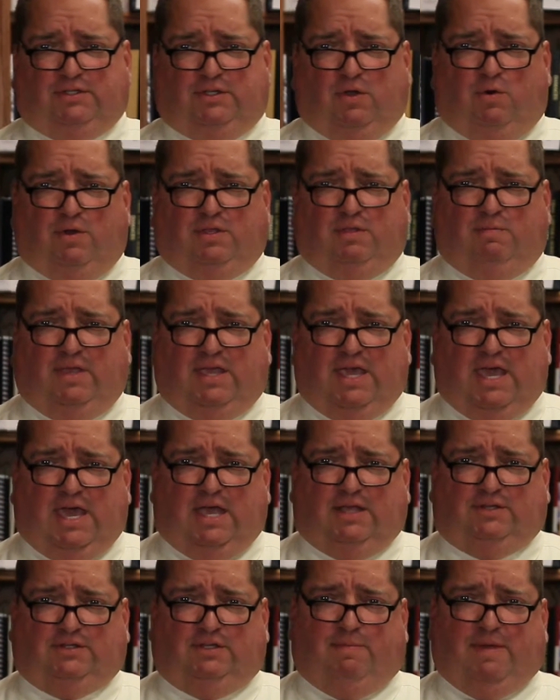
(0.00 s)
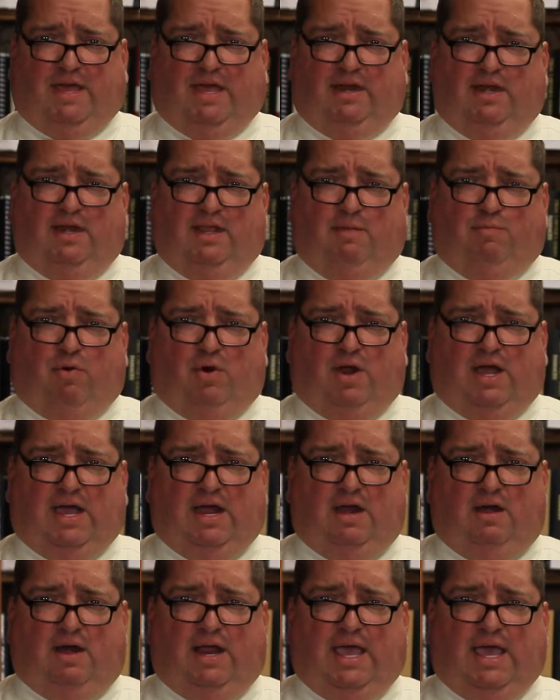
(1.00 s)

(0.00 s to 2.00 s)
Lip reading: is going to be asked about any prior